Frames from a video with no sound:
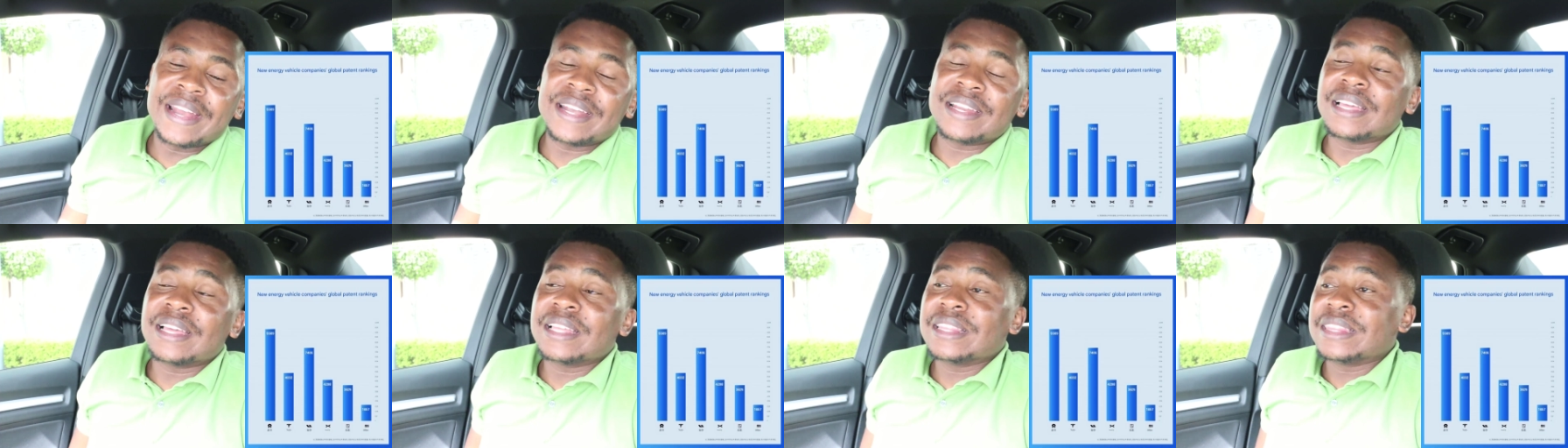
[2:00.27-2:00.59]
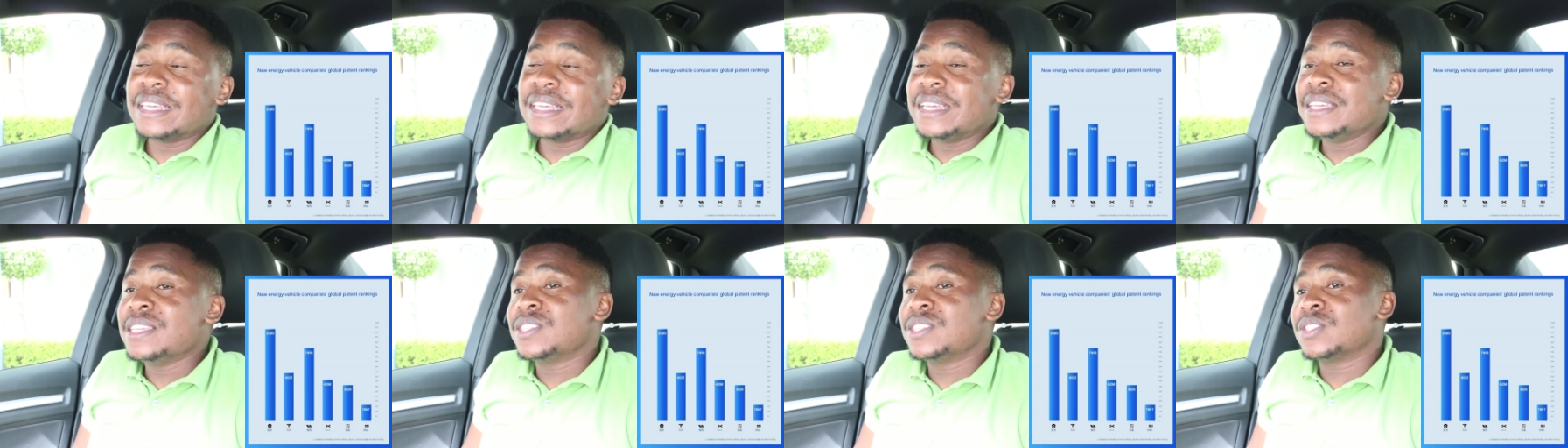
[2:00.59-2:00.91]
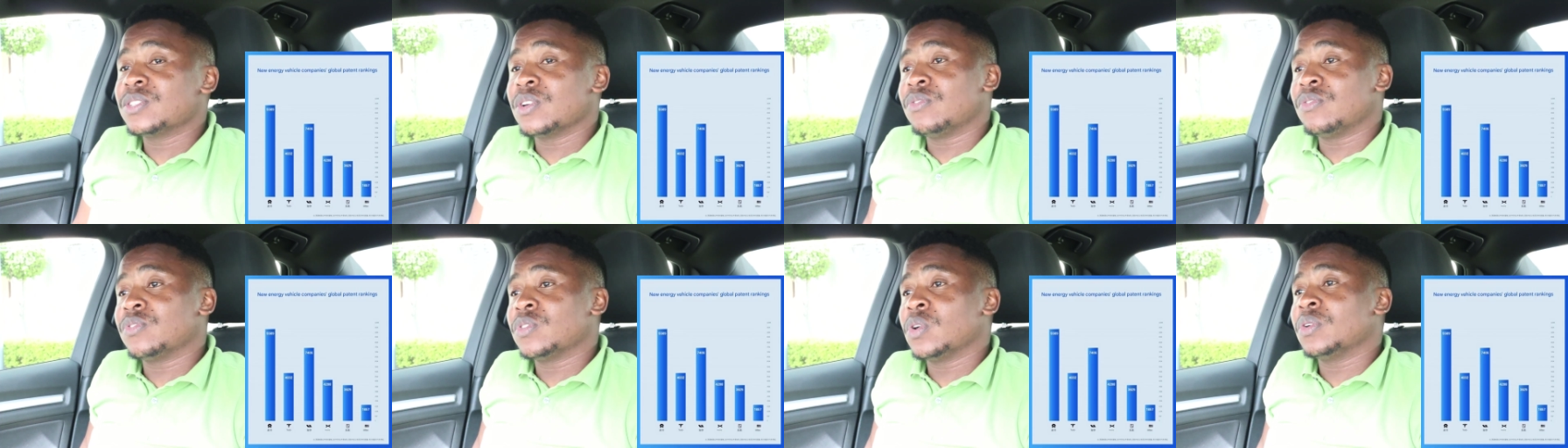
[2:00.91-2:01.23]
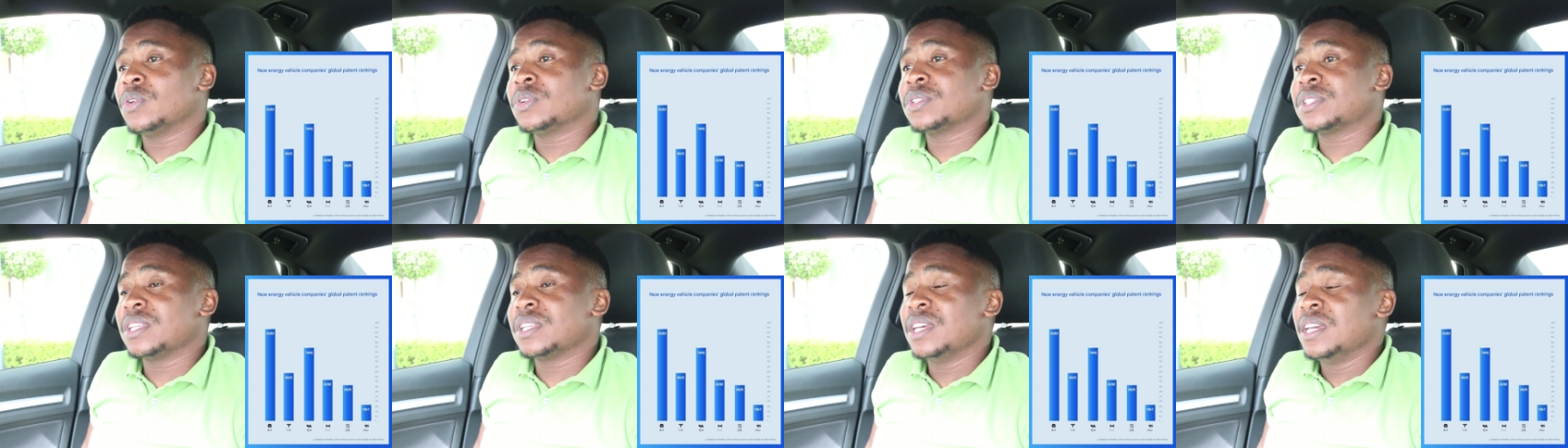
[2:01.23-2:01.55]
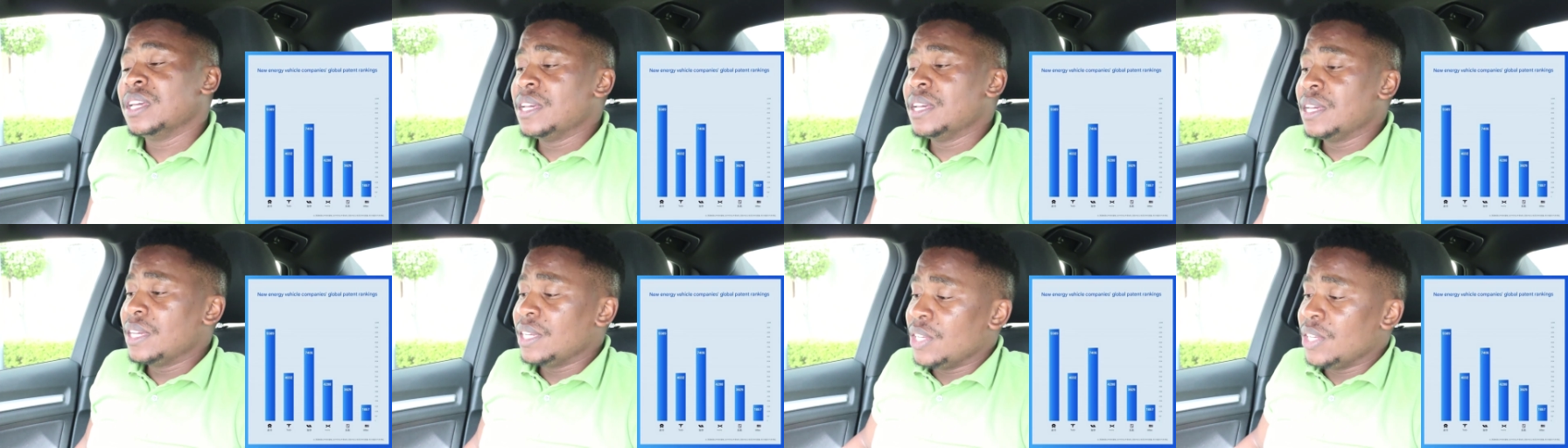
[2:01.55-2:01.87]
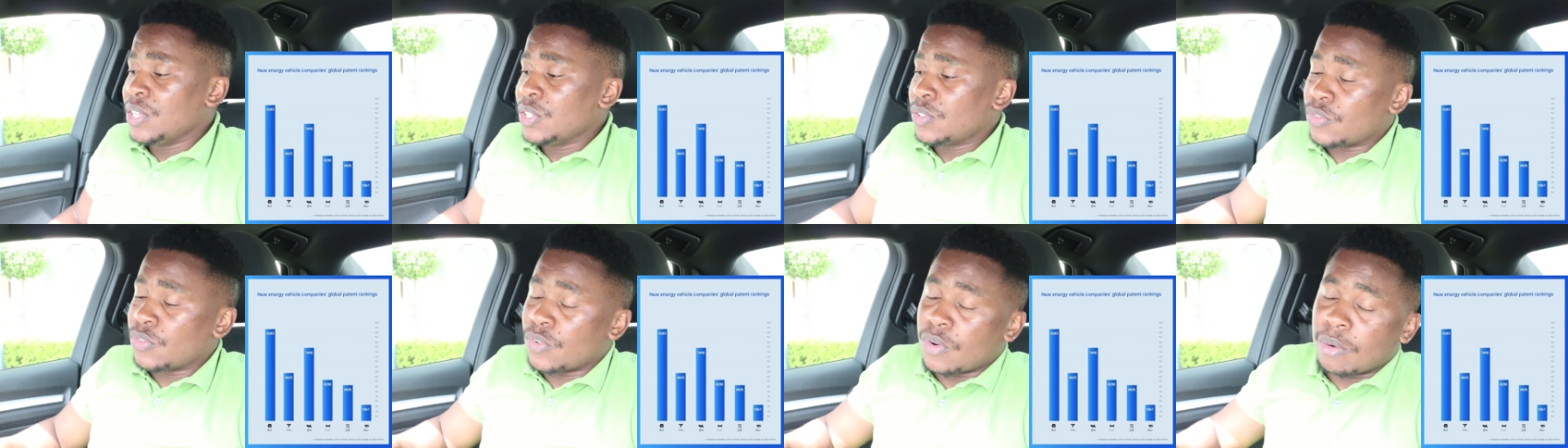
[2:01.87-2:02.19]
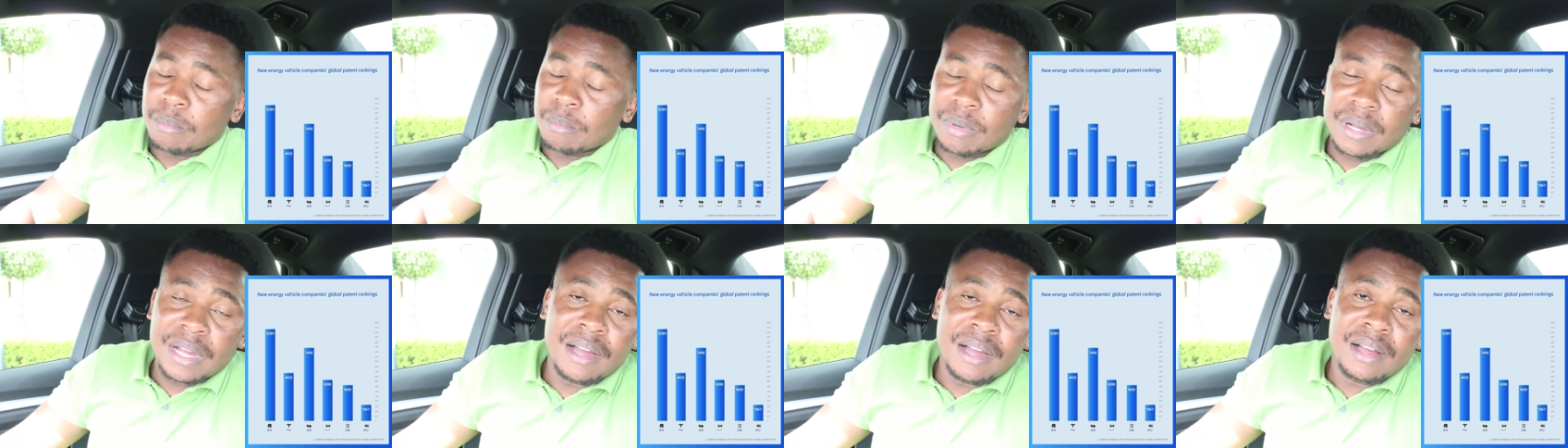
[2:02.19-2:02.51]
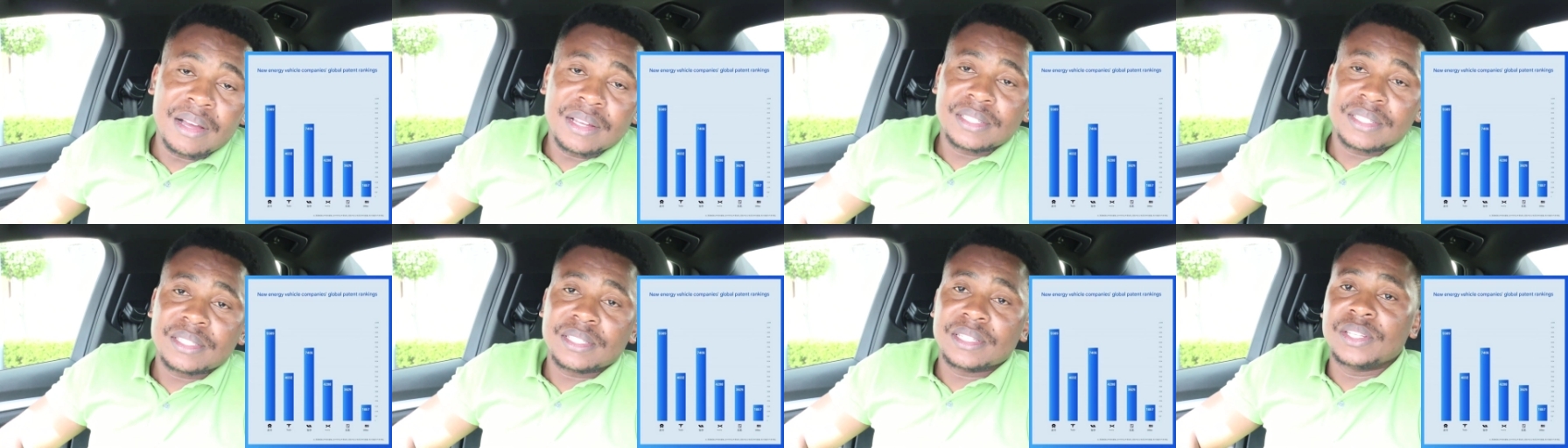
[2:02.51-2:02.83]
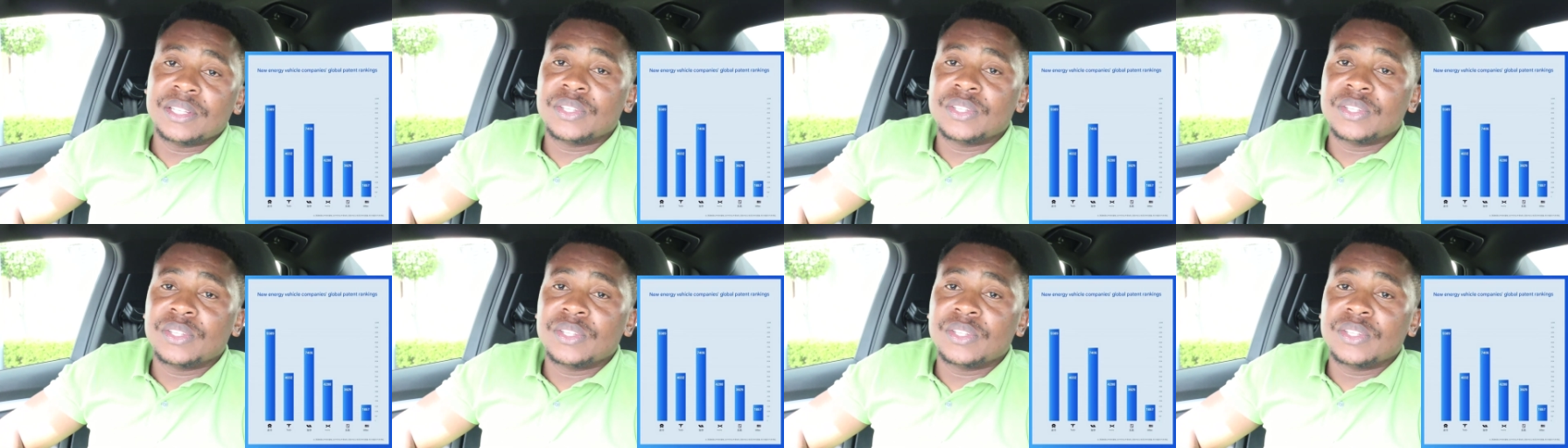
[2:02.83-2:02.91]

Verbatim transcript: and this of course is from cars,